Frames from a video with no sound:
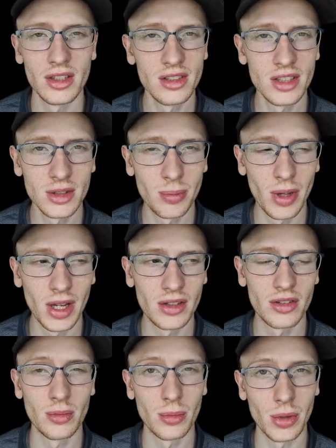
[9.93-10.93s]
This
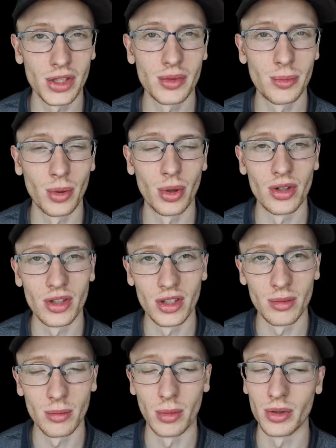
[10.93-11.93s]
expands much more
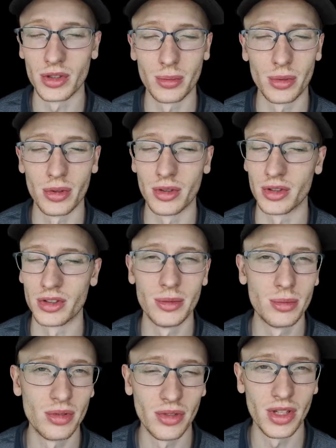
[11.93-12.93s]
than multiple or
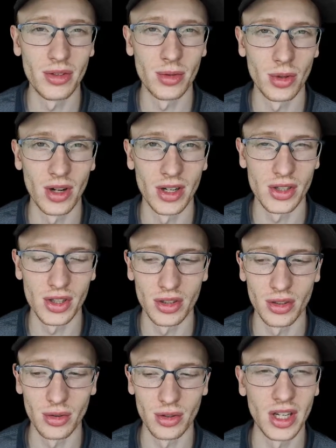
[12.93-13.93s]
simple linear
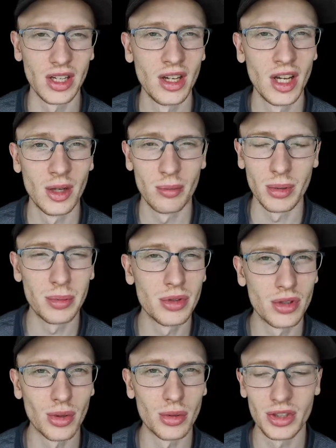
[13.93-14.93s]
regression, okay?
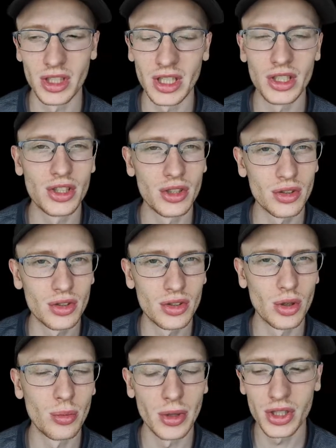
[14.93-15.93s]
People don't teach
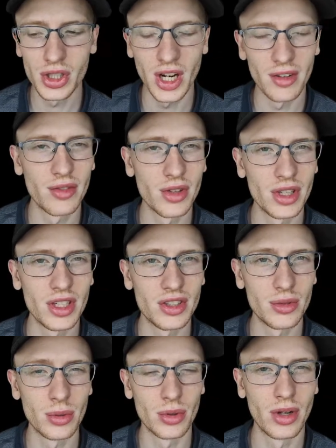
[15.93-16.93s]
so much effort
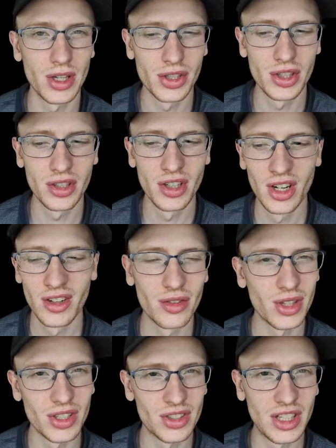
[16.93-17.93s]
into regression
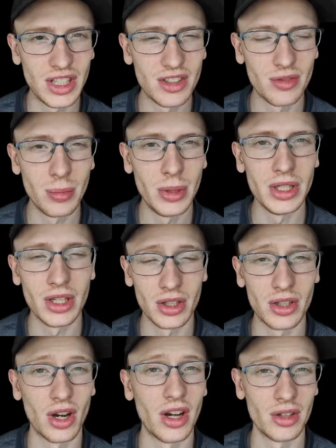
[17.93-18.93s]
for the sake of being a
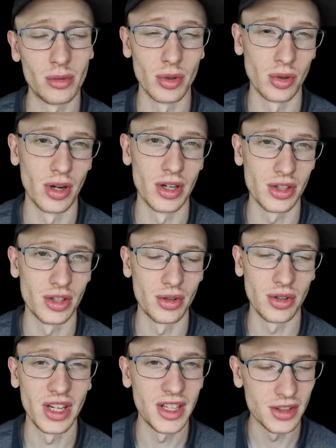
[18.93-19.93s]
god at regression,
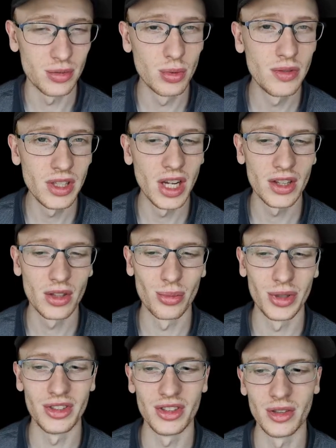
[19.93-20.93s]
okay? That's really not the
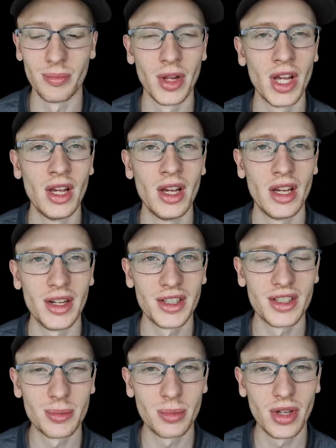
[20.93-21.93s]
reason. It
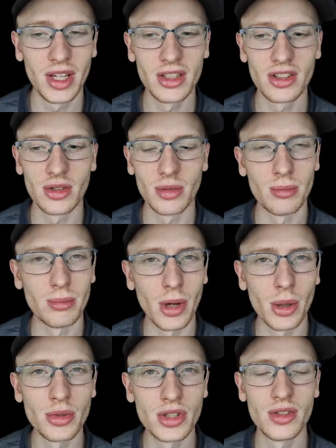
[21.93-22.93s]
explains
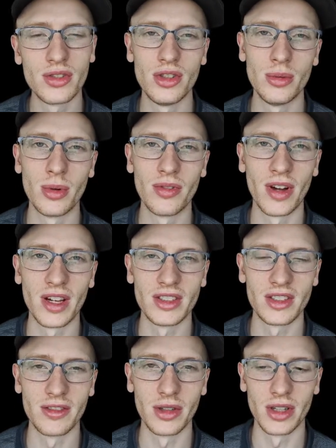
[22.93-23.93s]
most of
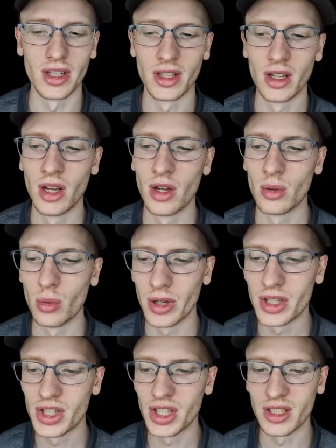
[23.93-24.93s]
supervised learning,
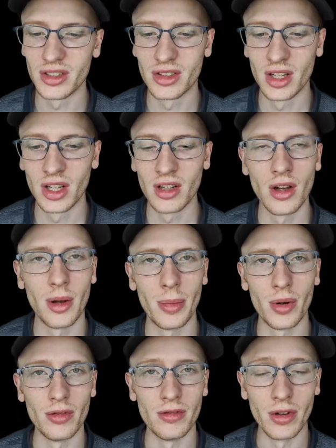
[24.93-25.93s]
which is
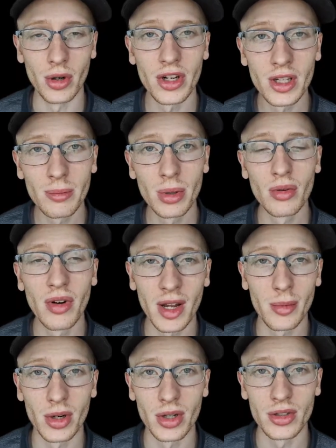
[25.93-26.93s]
about learning
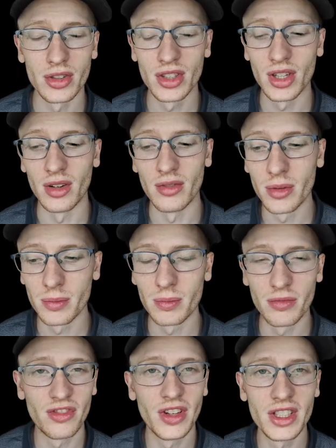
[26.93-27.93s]
parameters of a
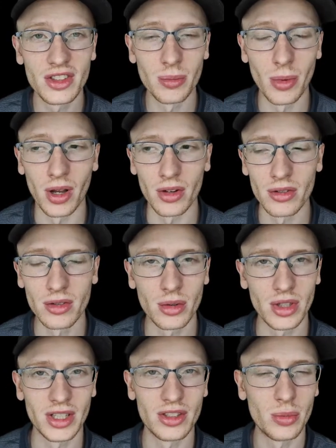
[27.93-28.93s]
fixed model.
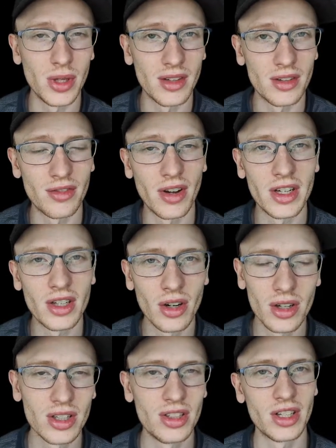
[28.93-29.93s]
Okay, so we had to find an
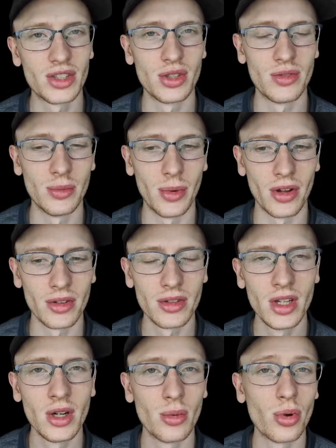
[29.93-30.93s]
architecture of a
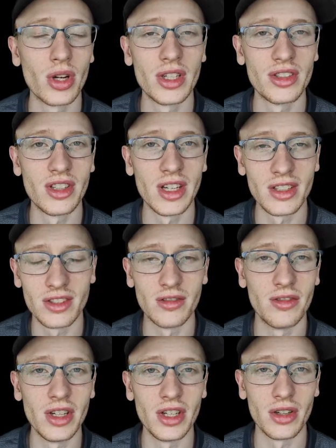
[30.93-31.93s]
model. We're going to say it's
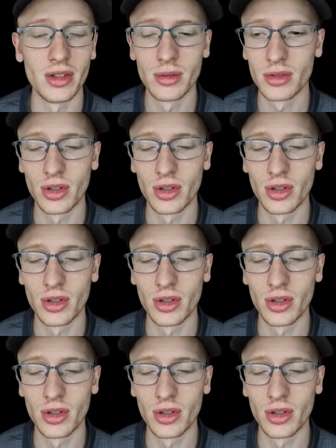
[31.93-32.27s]
linear.